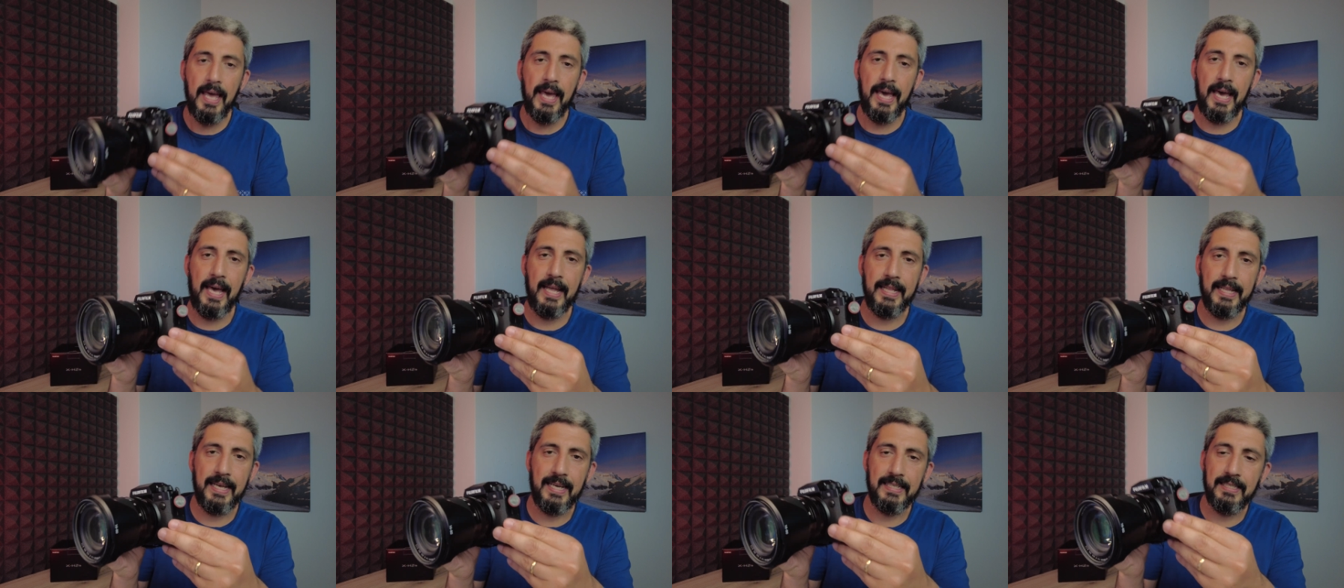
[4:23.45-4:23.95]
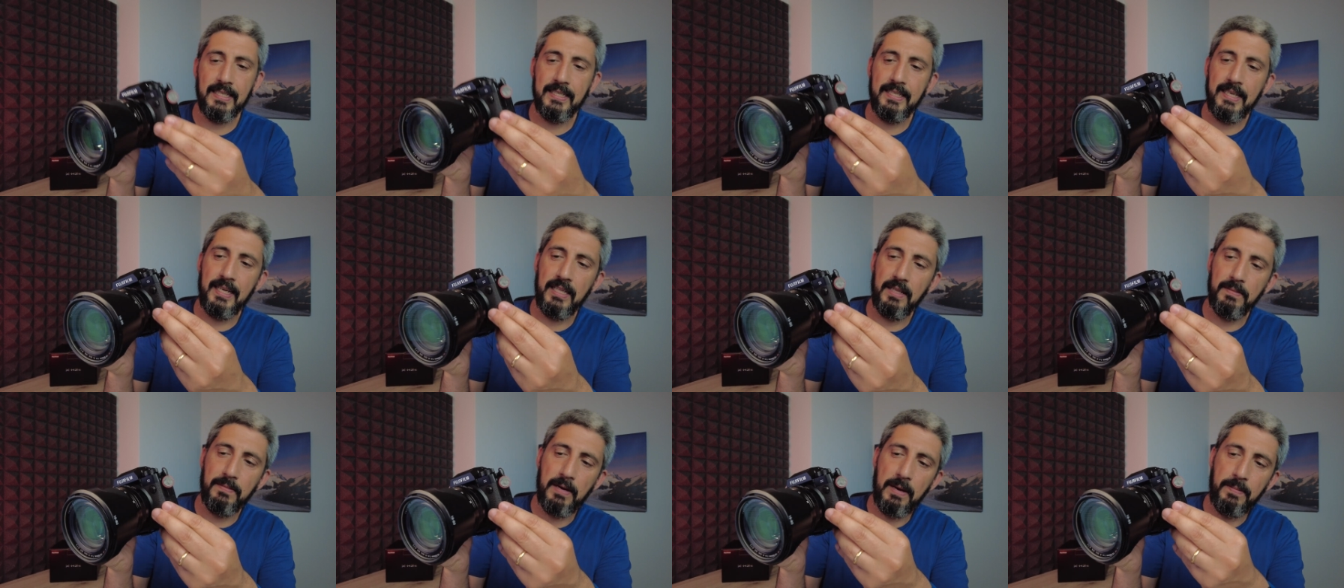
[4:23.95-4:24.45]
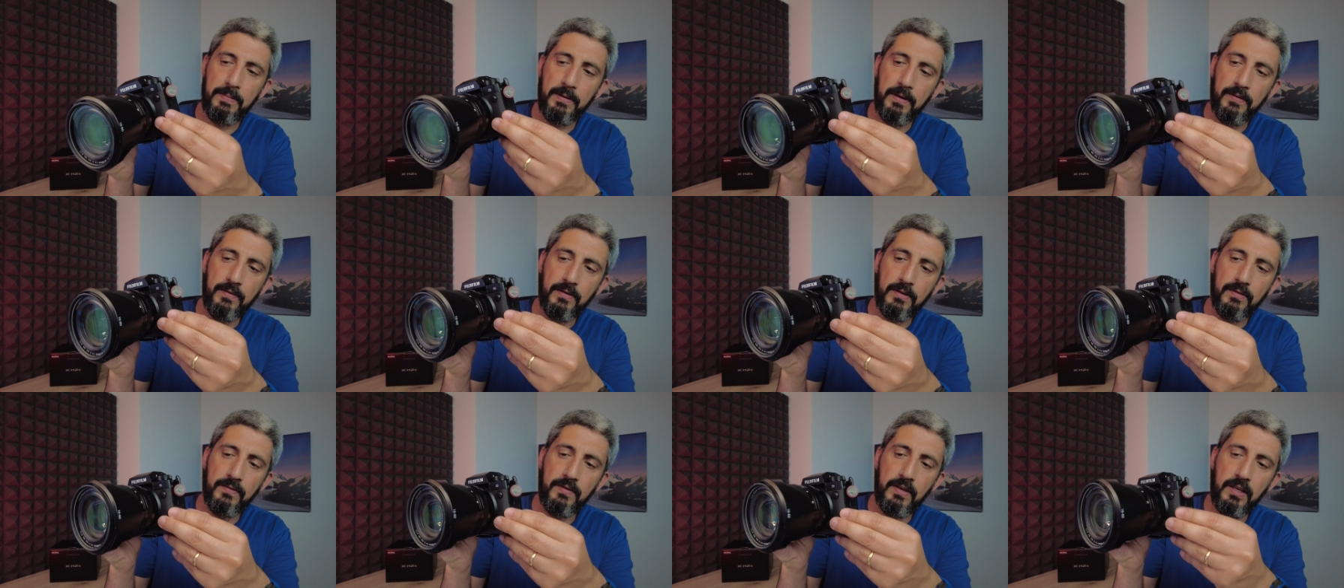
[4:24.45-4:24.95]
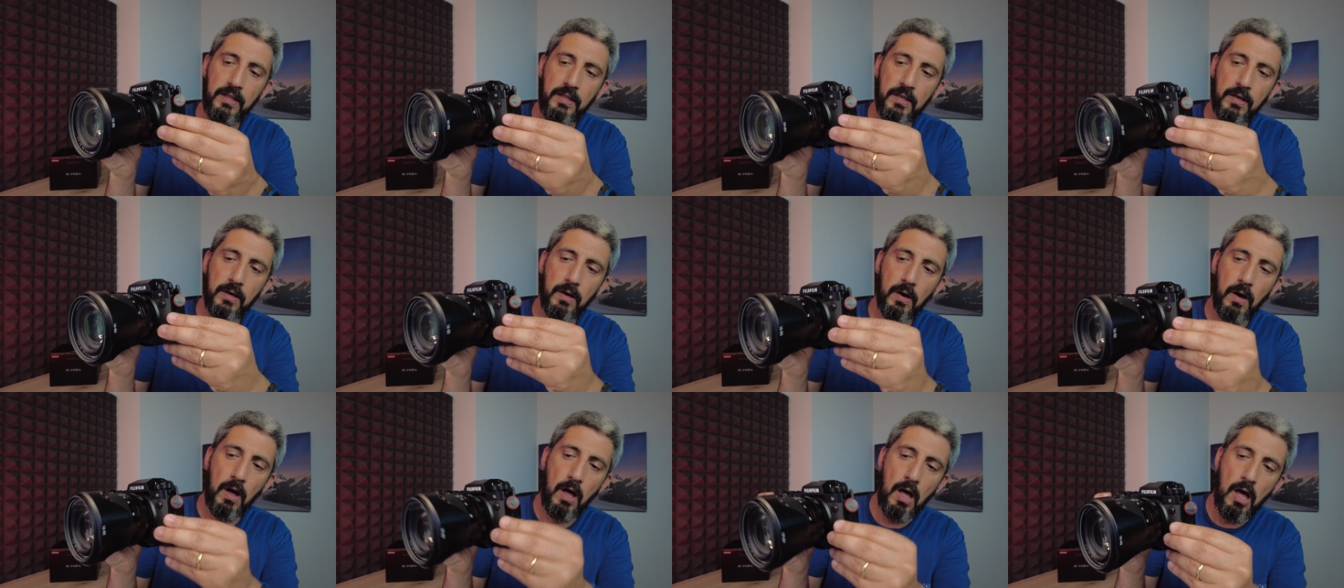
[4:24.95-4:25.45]
And as I said in my previous
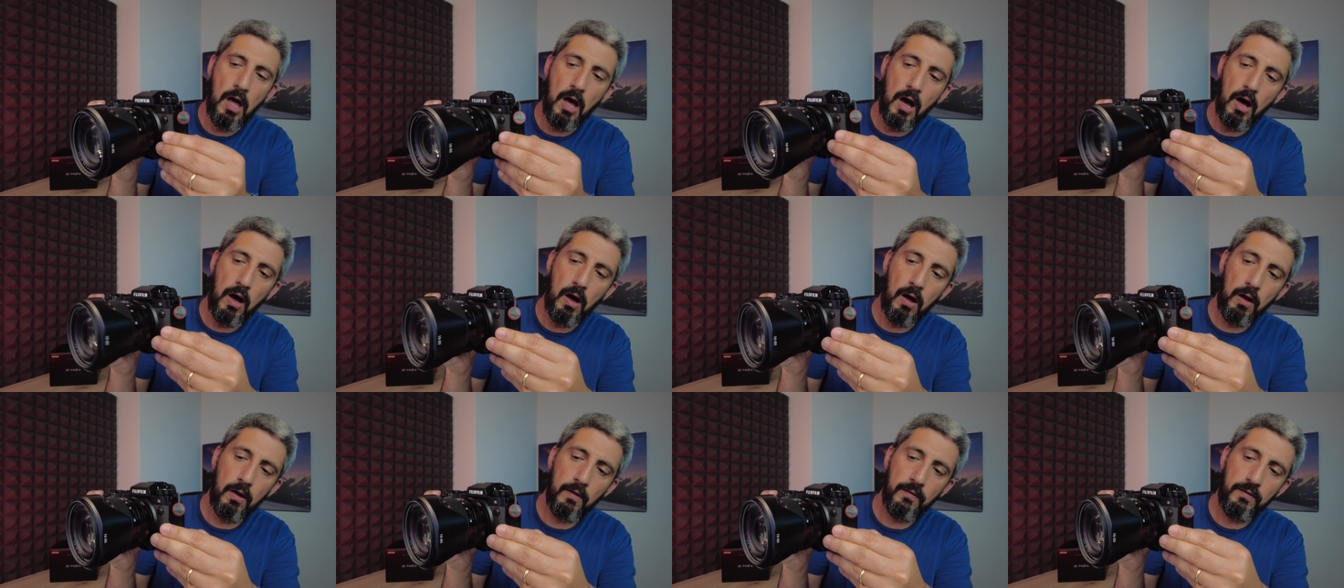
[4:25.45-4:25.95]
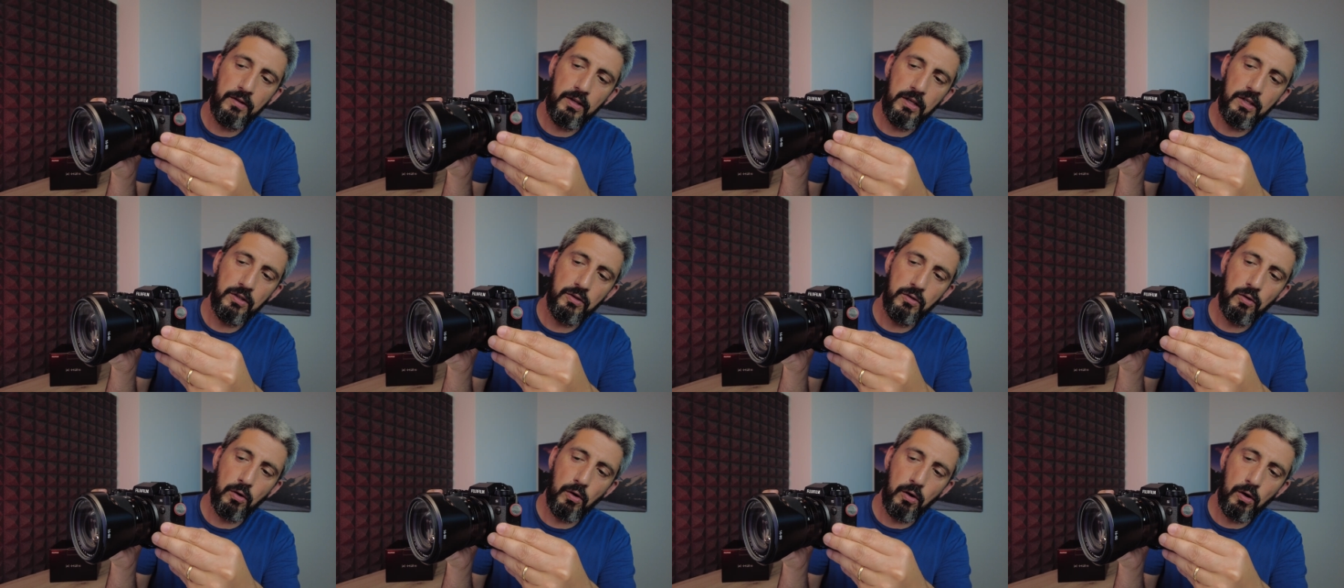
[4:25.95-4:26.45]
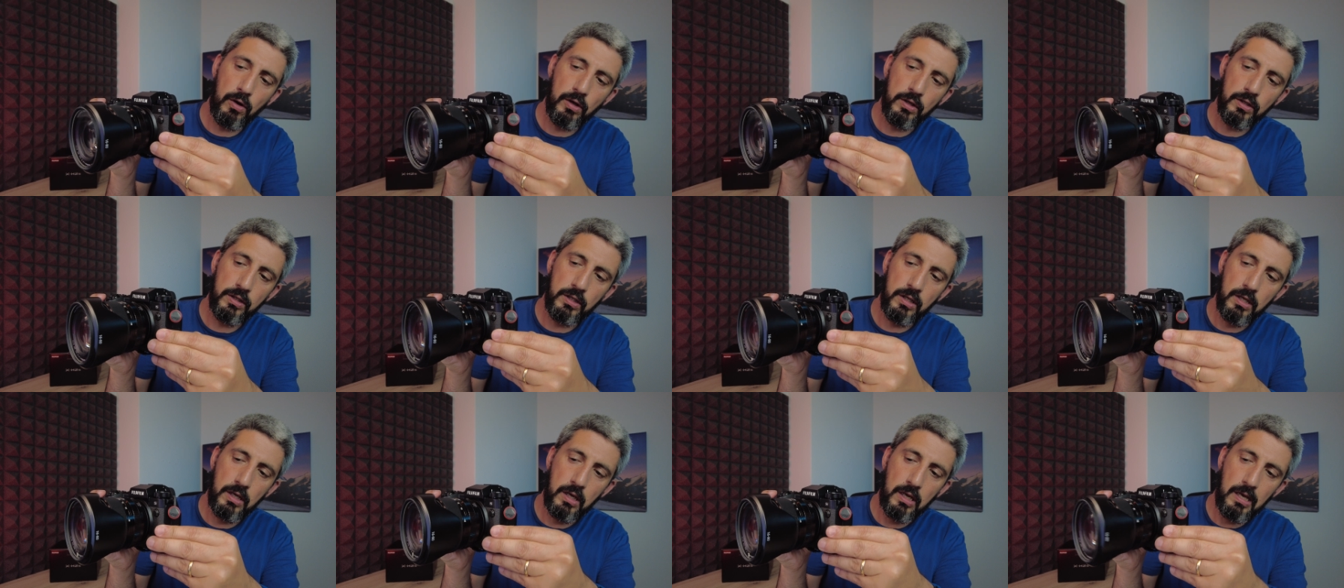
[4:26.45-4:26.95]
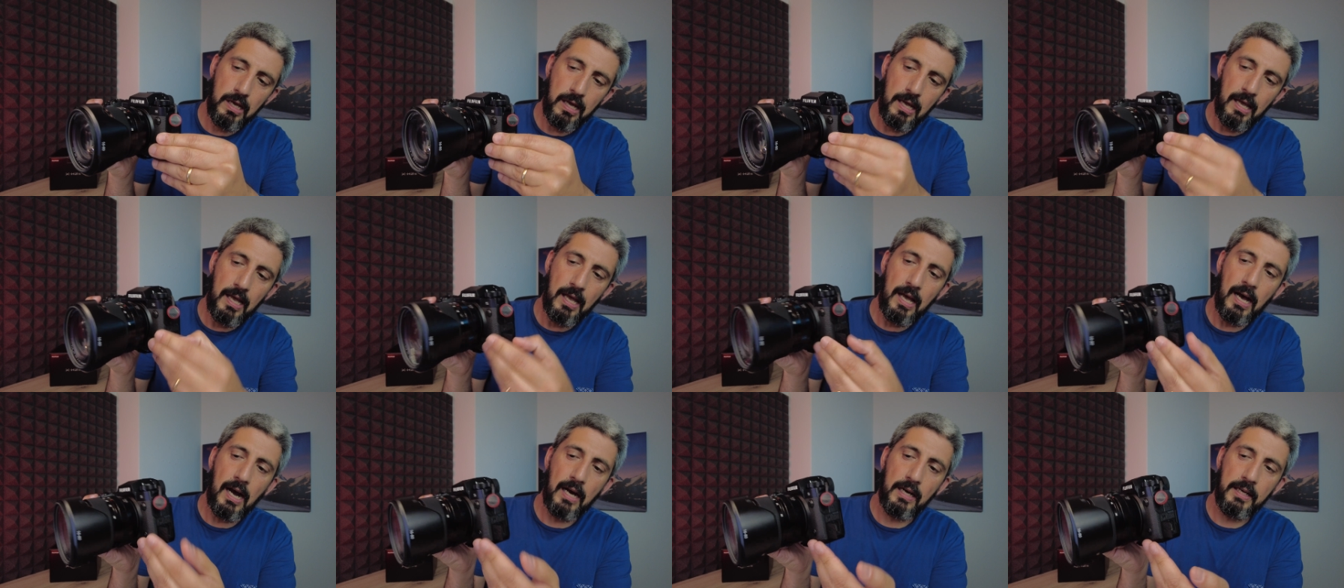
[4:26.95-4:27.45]
video, all of these doors
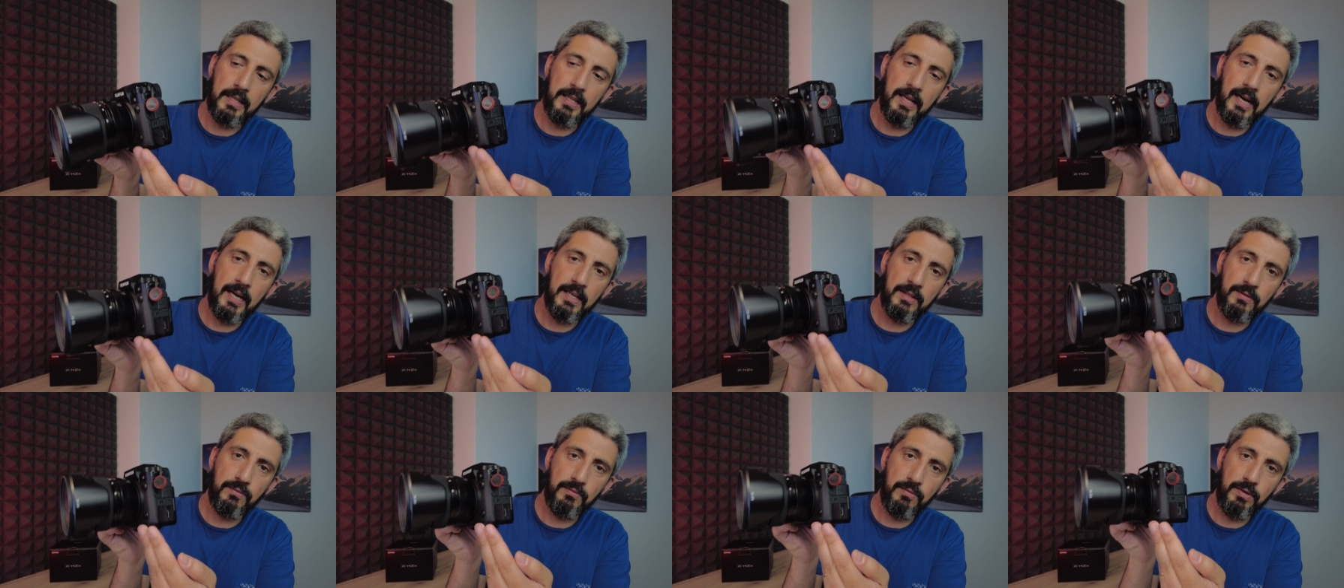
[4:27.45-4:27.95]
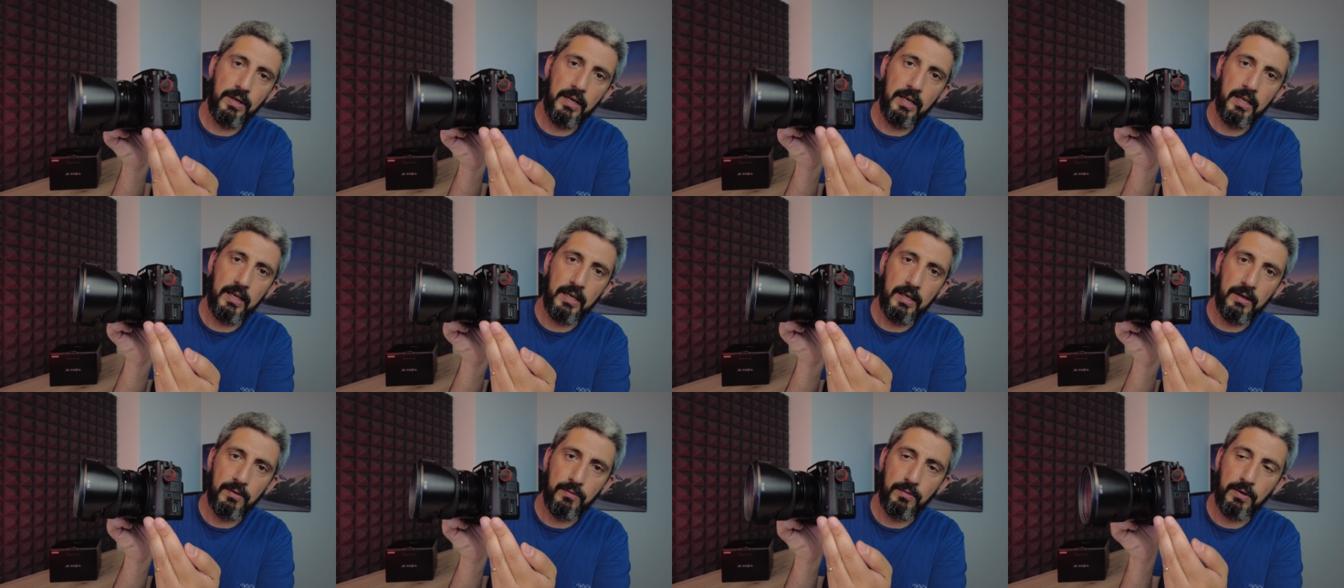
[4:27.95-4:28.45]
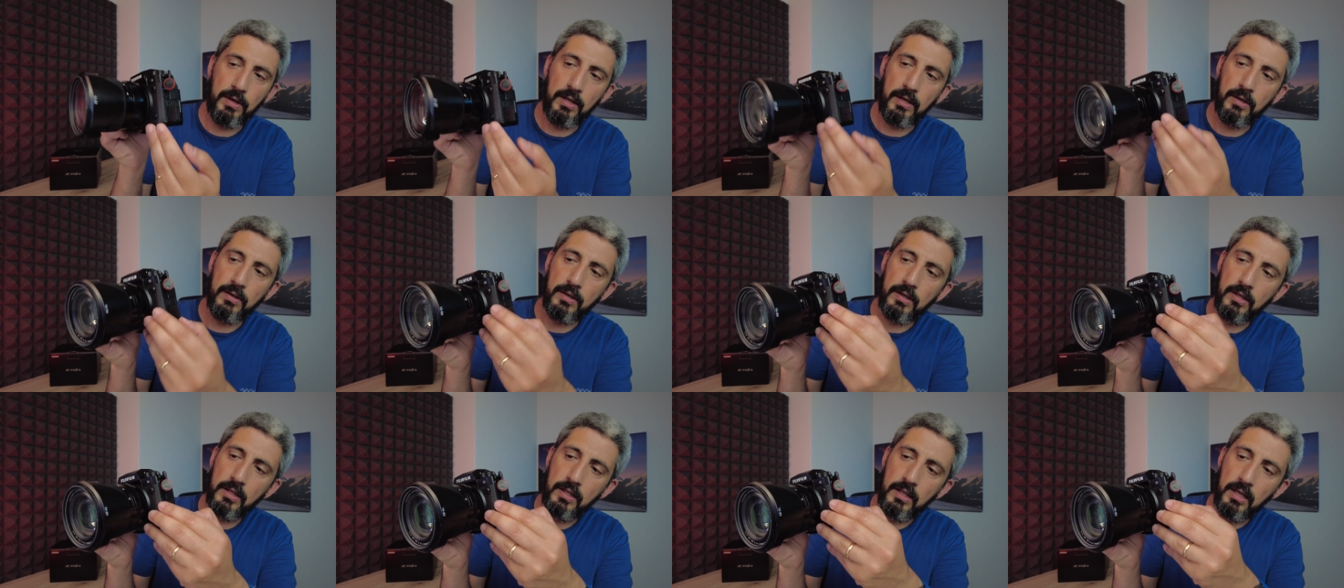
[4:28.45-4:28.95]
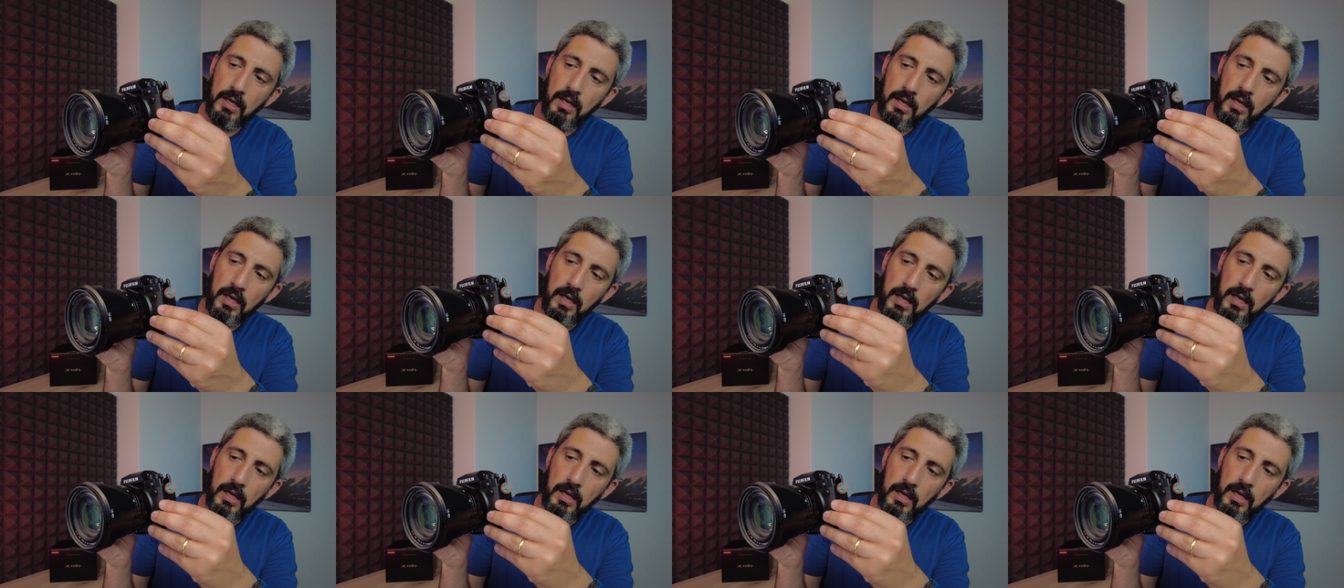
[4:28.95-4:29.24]
are done really, really good,